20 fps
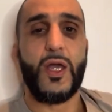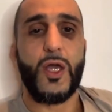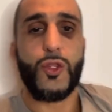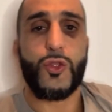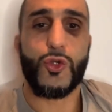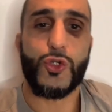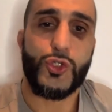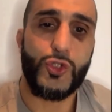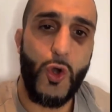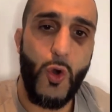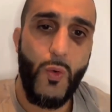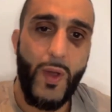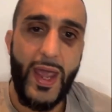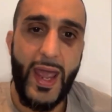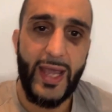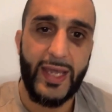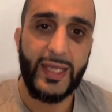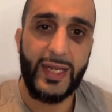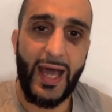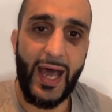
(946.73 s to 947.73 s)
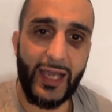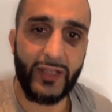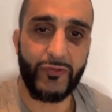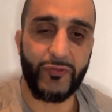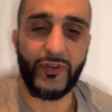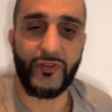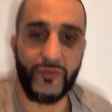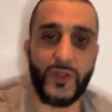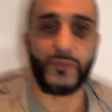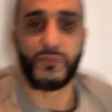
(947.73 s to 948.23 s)
There's no way I can hide
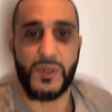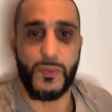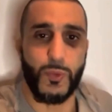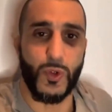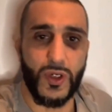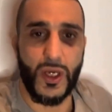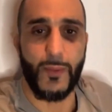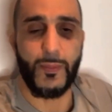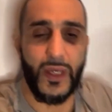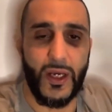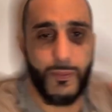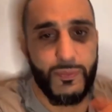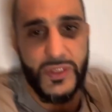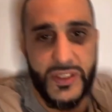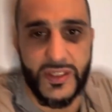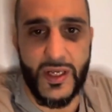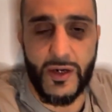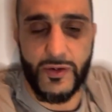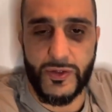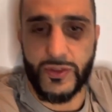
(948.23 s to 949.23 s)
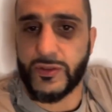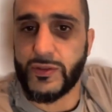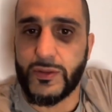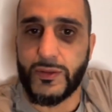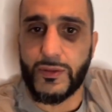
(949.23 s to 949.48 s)
50 people coming up the stairs.